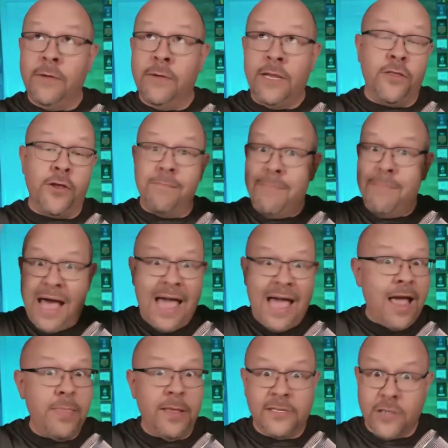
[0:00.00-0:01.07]

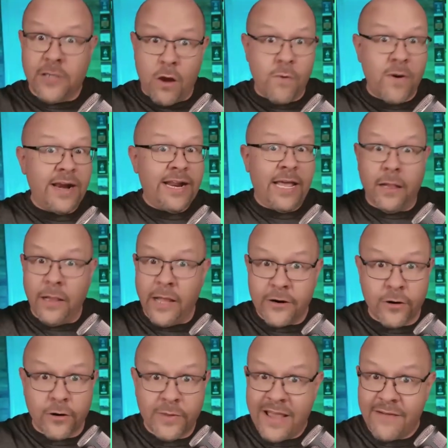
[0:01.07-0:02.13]
mind that is already
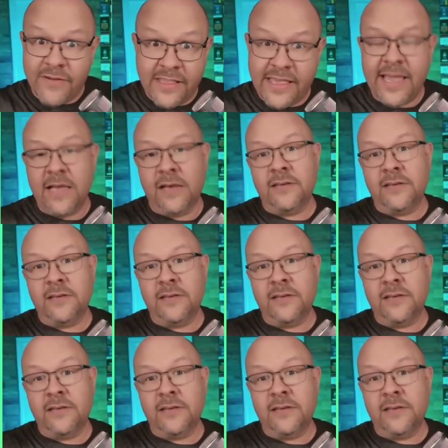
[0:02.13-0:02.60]
cluttered with everything